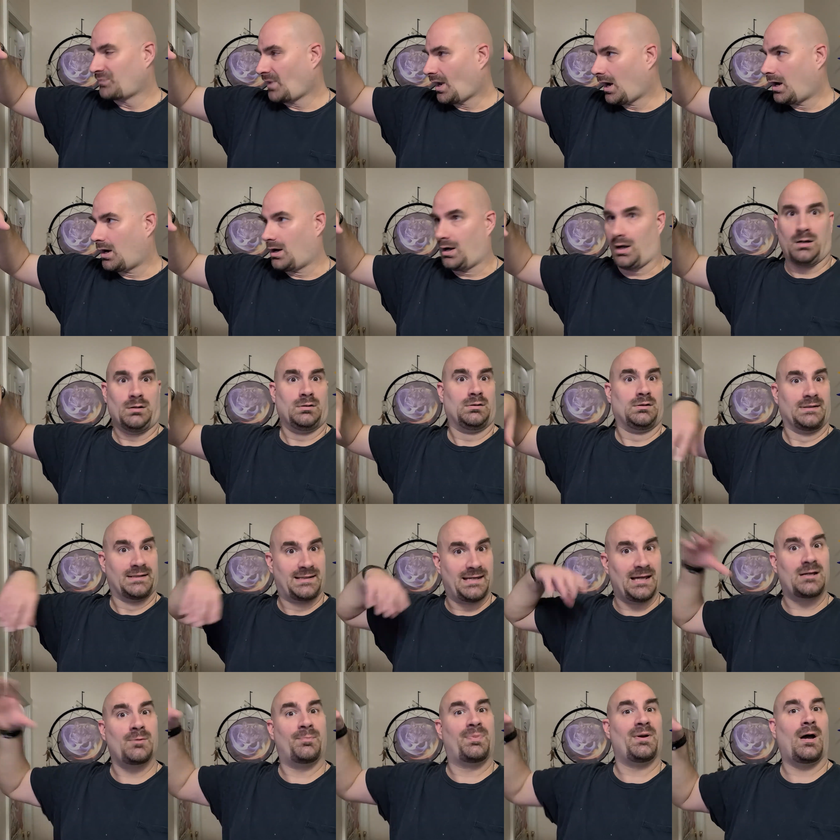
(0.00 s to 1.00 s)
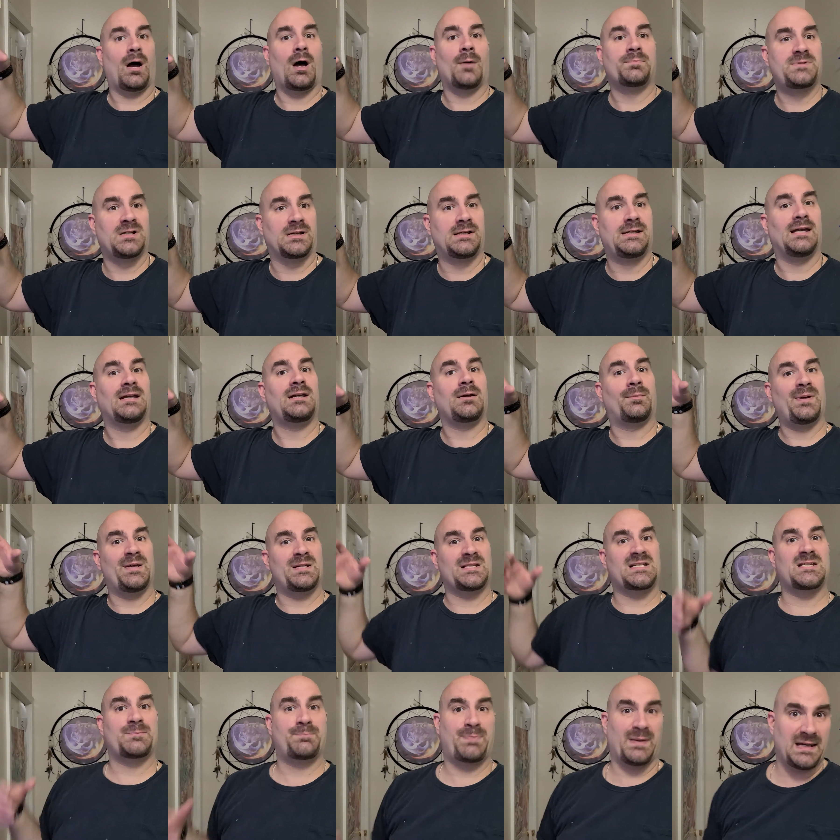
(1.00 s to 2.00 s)
up to gigabit
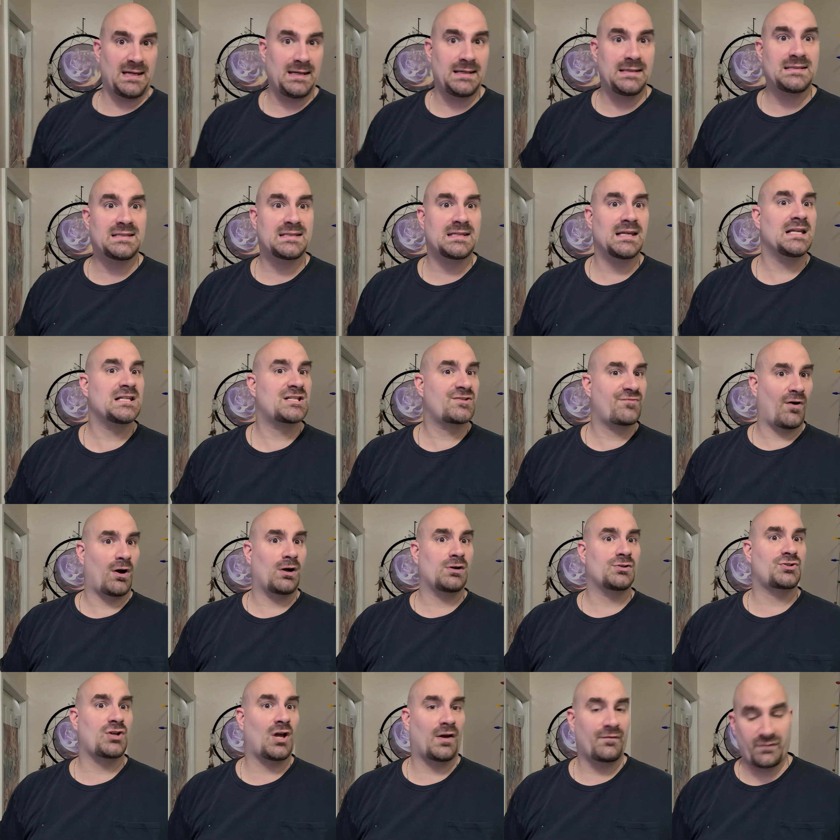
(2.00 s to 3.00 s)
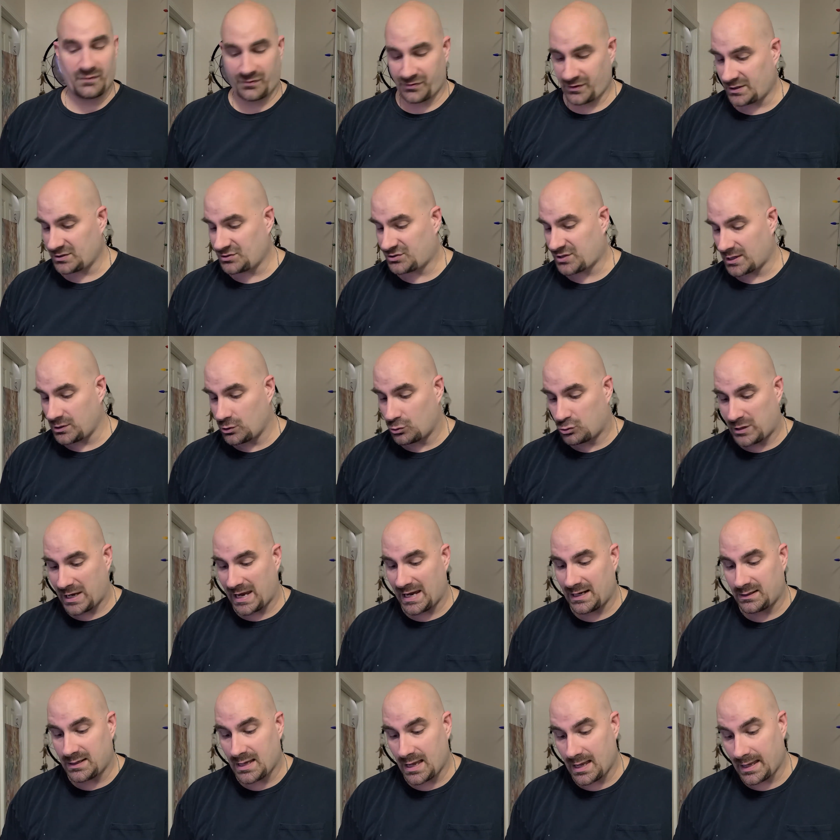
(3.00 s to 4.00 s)
speeds as far as off of things that you
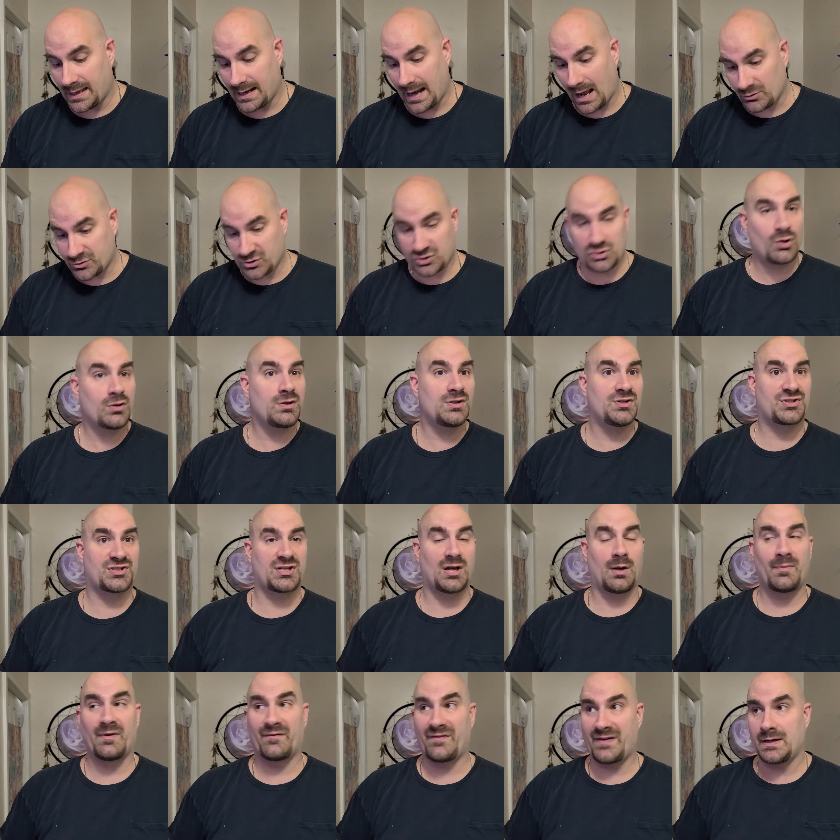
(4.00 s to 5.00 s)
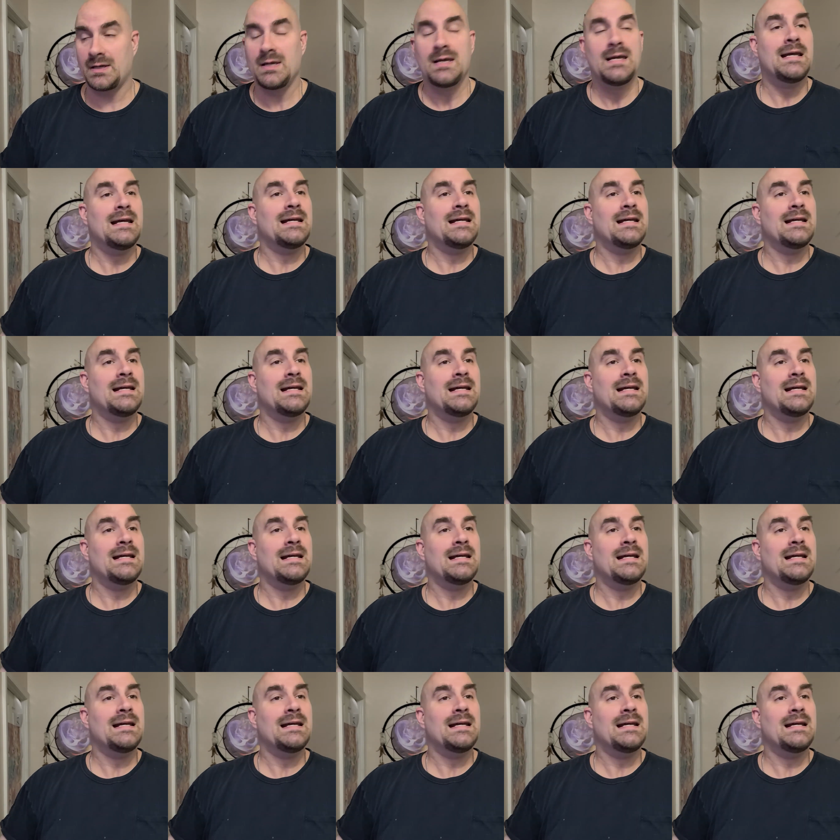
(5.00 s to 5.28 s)
can get, and I'll show you some of it.